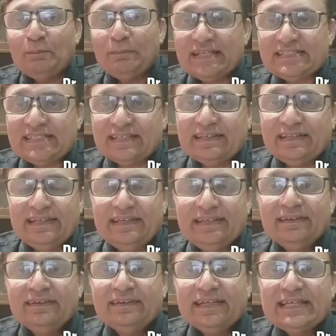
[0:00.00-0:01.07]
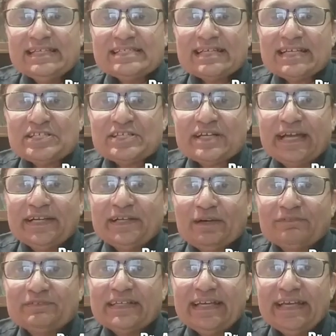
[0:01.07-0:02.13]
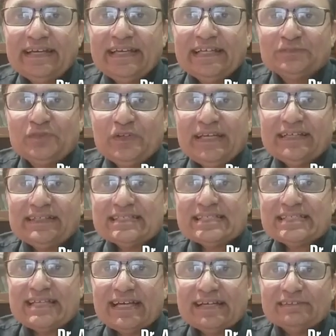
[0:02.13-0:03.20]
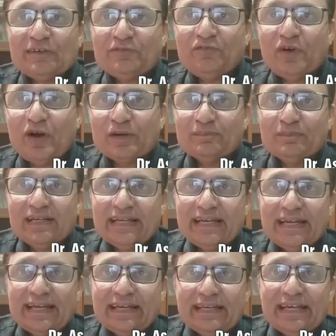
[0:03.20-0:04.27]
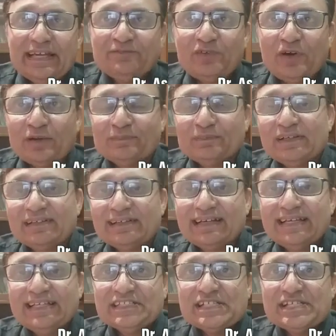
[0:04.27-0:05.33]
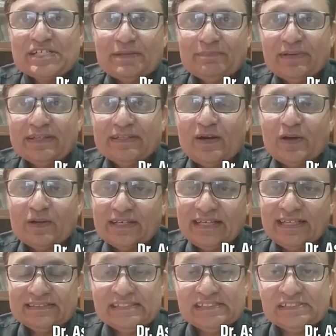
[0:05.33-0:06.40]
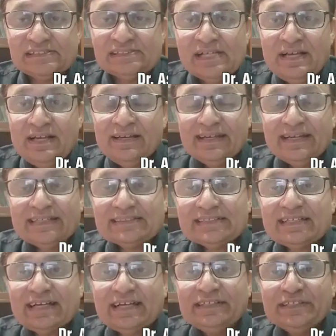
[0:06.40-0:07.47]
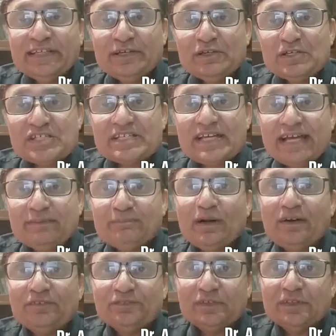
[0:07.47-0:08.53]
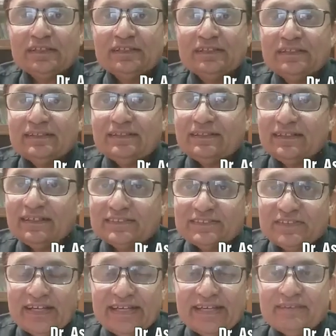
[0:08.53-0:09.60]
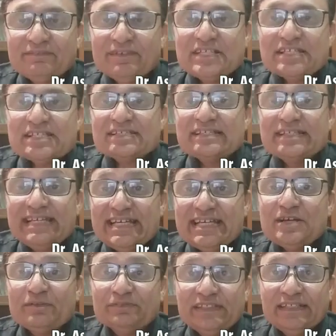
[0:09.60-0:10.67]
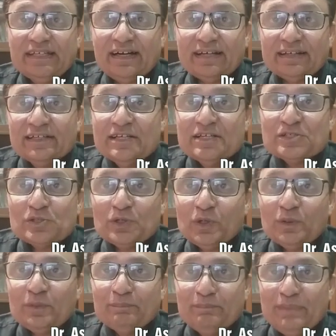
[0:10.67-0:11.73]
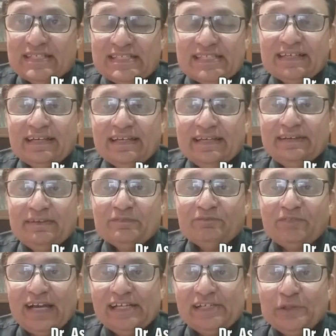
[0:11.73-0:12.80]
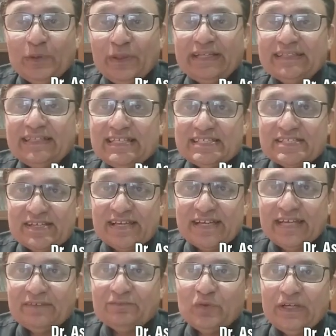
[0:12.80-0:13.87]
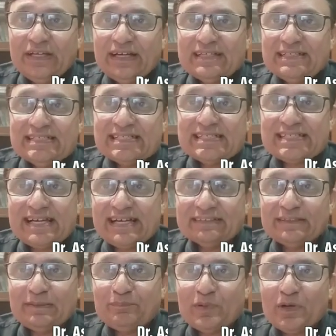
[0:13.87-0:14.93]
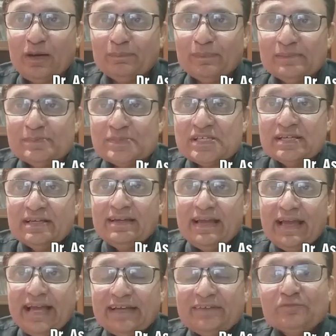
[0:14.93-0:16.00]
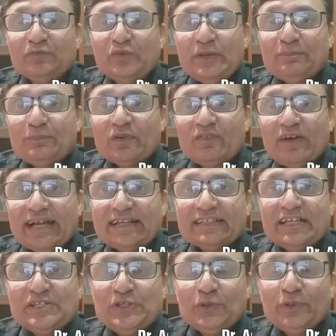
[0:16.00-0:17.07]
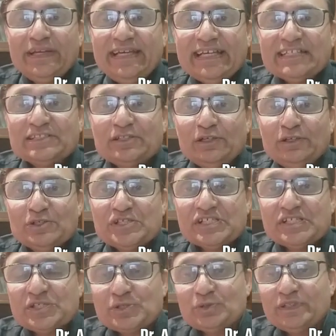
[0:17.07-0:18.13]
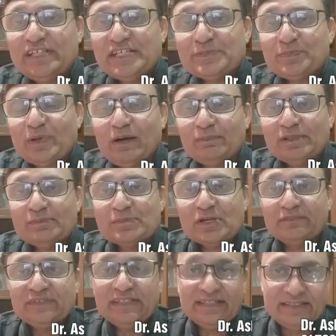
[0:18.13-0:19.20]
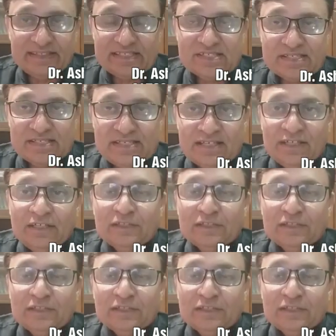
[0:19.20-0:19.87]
Basically, in such kind of trainings, we understand the formal and informal relationship in the organization. It is a continuous type of training which is need of the hour. So basically, while doing these training, we understand the problems and we provide the unique solutions to these problems of the industry.